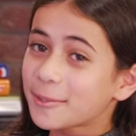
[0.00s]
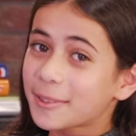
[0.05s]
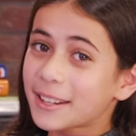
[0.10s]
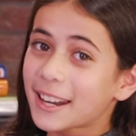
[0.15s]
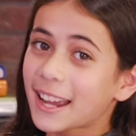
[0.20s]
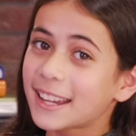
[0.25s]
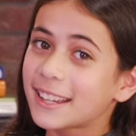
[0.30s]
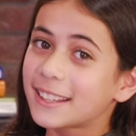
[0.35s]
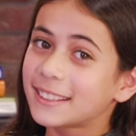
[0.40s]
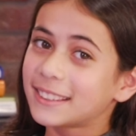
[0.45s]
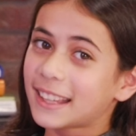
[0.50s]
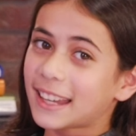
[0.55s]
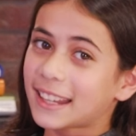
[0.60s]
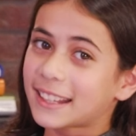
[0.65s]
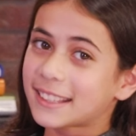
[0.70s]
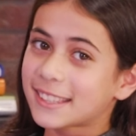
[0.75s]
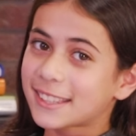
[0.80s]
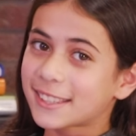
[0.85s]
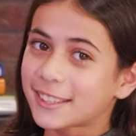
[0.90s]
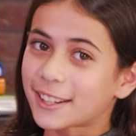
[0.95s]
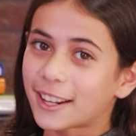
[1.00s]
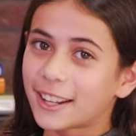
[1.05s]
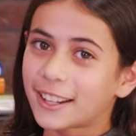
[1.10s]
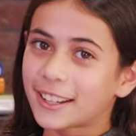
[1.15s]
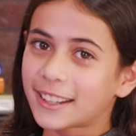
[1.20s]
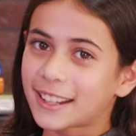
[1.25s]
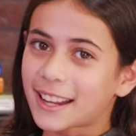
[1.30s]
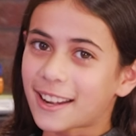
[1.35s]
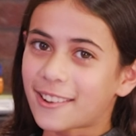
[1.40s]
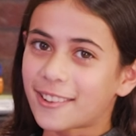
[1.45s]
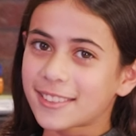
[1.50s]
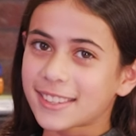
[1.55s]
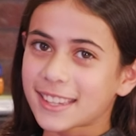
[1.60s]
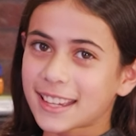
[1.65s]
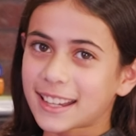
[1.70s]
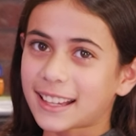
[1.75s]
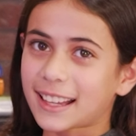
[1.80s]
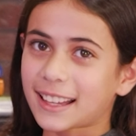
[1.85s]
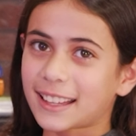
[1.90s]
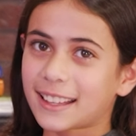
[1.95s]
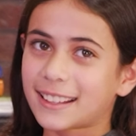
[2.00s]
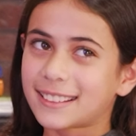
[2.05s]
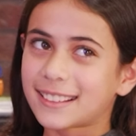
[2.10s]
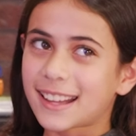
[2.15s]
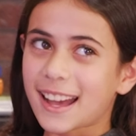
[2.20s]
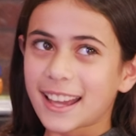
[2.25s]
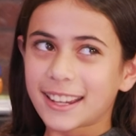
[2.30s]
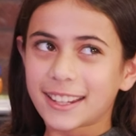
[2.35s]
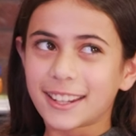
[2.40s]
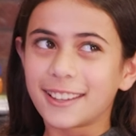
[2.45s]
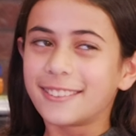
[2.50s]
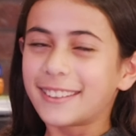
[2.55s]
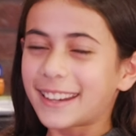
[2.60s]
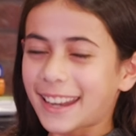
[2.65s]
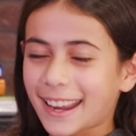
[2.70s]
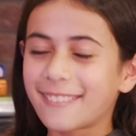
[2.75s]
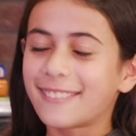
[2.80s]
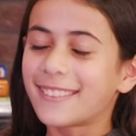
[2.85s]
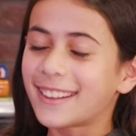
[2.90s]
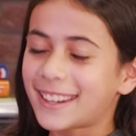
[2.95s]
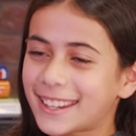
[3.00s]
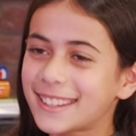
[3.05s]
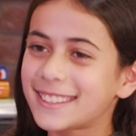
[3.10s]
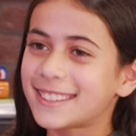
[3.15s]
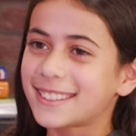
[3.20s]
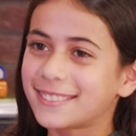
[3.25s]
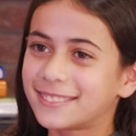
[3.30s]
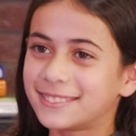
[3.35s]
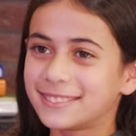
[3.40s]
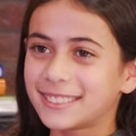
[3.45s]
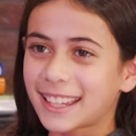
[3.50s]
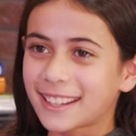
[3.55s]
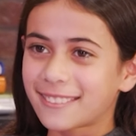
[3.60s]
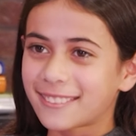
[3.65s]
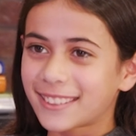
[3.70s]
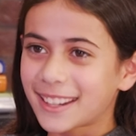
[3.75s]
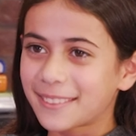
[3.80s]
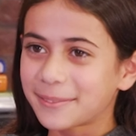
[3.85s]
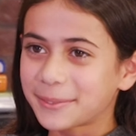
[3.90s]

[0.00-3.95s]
when I like started. I was like, I know what I want to do. Like when I'm